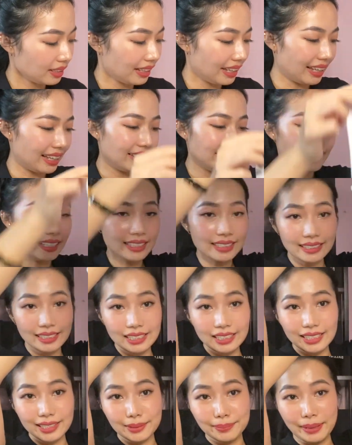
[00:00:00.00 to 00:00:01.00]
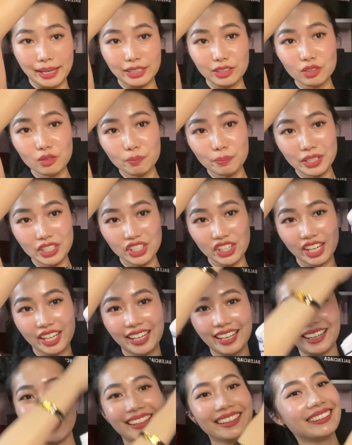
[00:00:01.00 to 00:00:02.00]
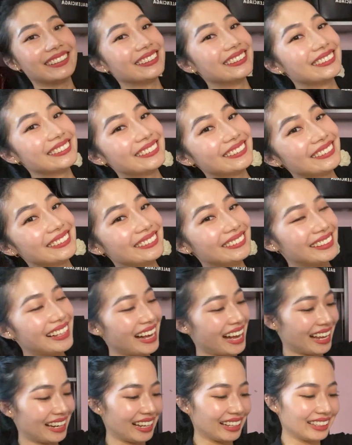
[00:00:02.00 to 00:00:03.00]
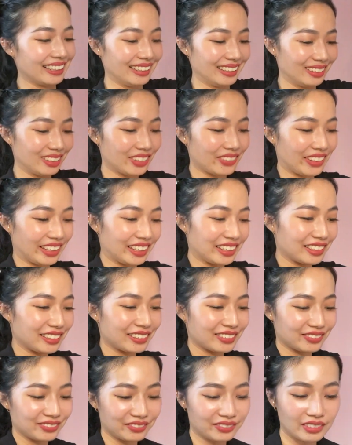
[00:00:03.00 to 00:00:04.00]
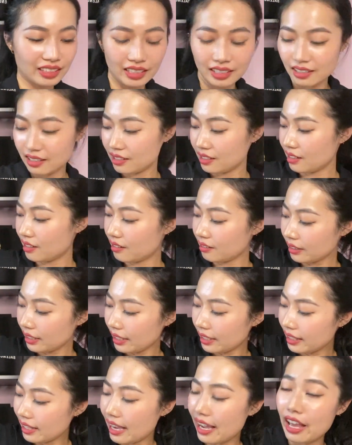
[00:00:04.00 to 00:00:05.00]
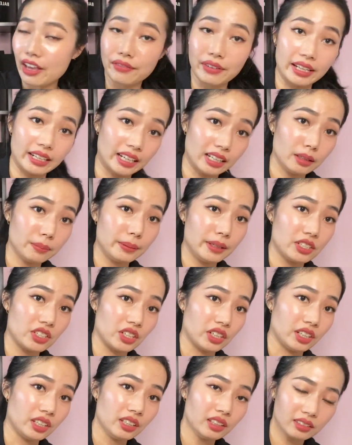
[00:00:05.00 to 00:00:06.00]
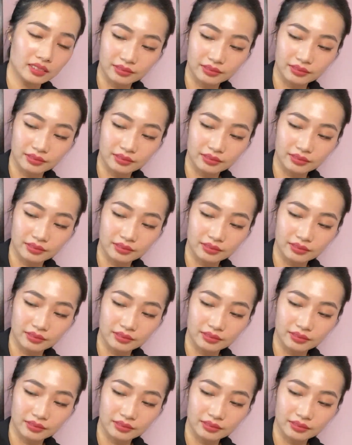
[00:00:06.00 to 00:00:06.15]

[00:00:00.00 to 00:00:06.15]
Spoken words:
And yes, this is my new PJ. I like it, not bad. Okay, I have another PJ,